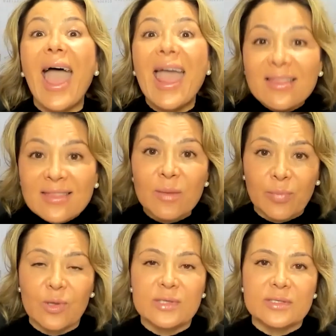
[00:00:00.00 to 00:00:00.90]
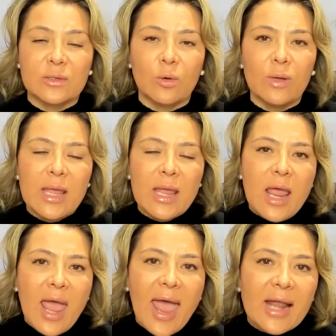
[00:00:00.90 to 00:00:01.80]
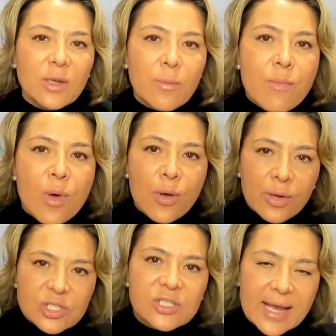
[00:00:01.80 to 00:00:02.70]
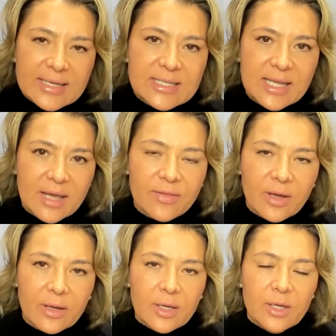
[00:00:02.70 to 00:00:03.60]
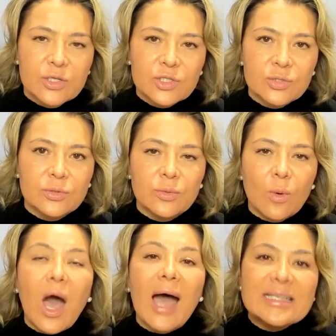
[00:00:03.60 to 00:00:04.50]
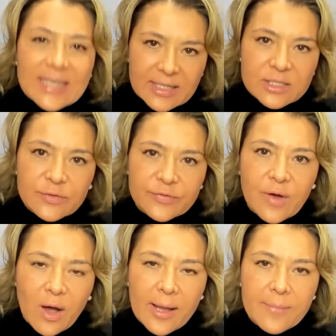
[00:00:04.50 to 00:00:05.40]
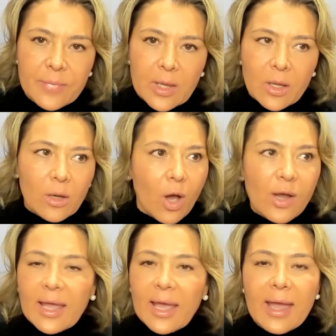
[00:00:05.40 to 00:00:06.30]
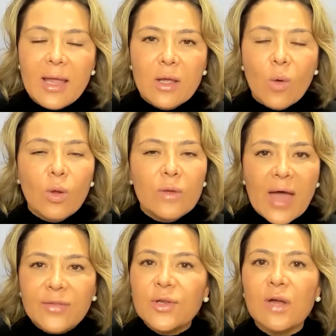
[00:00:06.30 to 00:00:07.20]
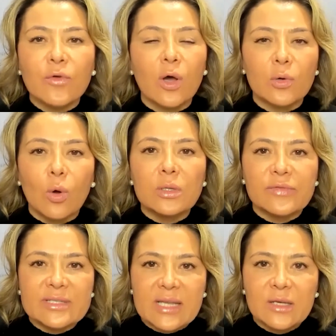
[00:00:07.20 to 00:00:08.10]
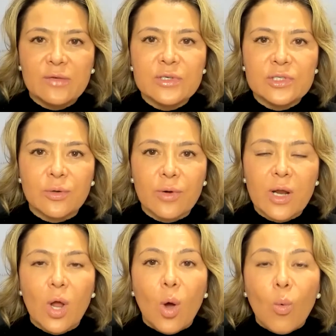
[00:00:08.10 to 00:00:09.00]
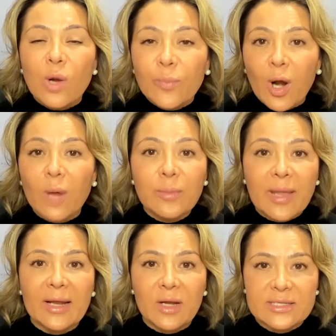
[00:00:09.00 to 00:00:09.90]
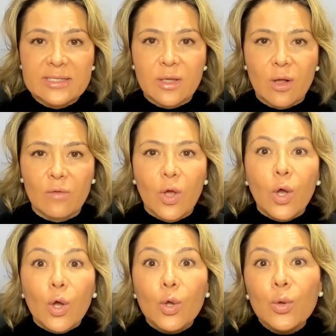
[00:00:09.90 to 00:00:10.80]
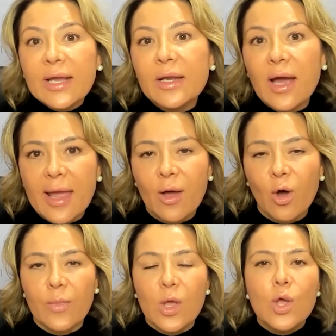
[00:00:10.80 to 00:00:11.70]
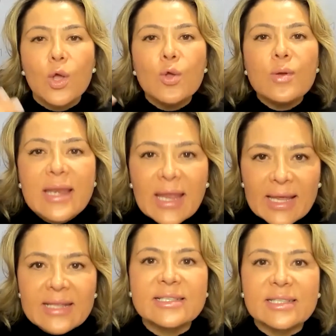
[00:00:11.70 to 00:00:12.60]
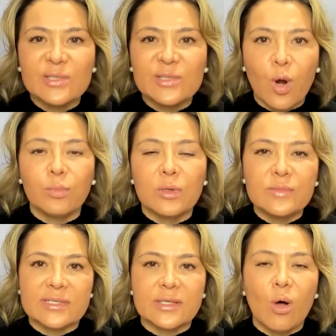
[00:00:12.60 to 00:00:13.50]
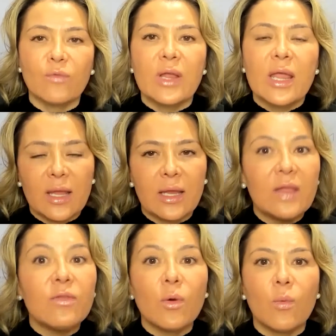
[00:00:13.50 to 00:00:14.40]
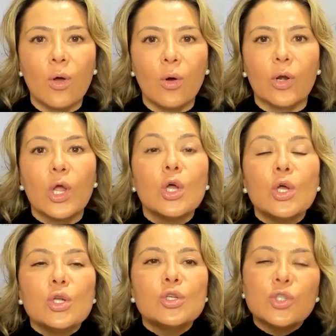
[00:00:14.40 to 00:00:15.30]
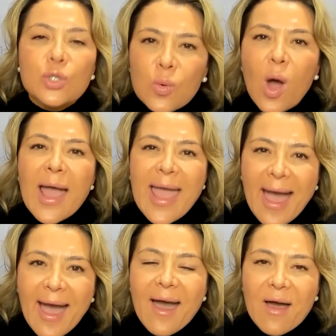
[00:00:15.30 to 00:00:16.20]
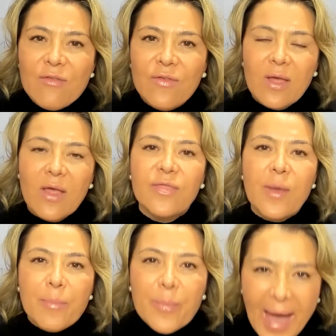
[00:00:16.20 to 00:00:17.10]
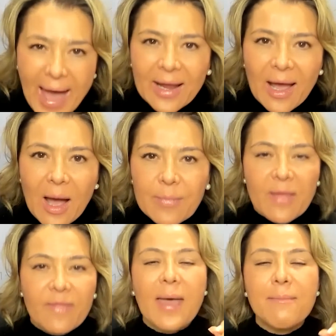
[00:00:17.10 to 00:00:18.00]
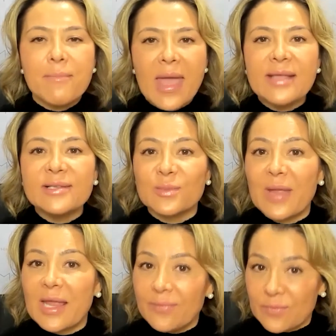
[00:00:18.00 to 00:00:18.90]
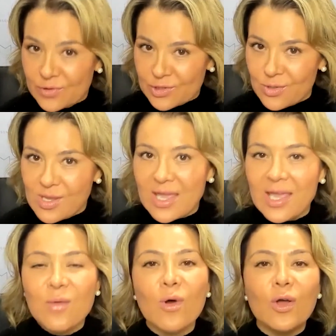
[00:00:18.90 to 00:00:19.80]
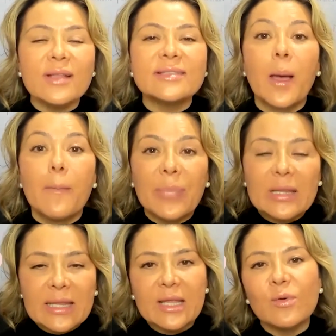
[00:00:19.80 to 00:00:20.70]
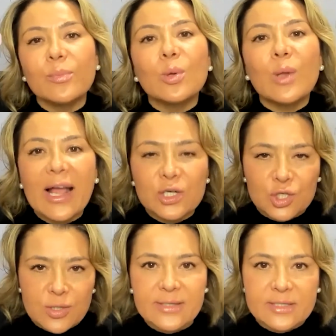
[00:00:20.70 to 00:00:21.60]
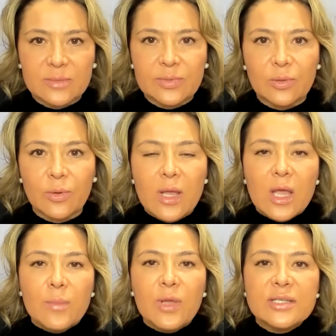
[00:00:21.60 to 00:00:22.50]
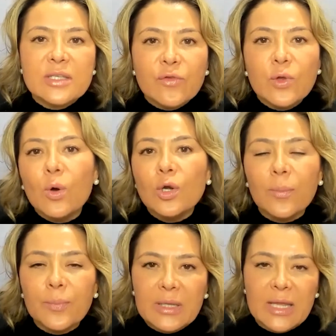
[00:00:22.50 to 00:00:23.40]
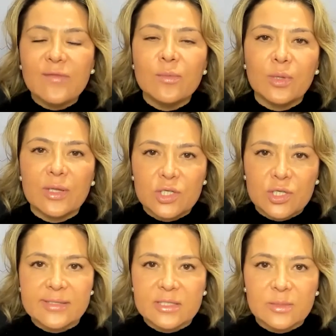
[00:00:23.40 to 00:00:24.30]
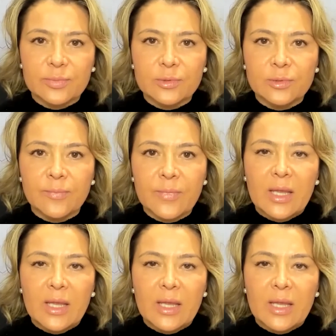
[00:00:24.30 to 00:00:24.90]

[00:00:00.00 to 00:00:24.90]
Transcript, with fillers: and their personal, and merge that together to identify, okay, well, now that I've got all of this inventory, what problem can I solve? Who can I help? Who needs this problem solved in the world? Do I have the backup that makes me, two keywords, believable and trustable? Because if you're not believable and trustable,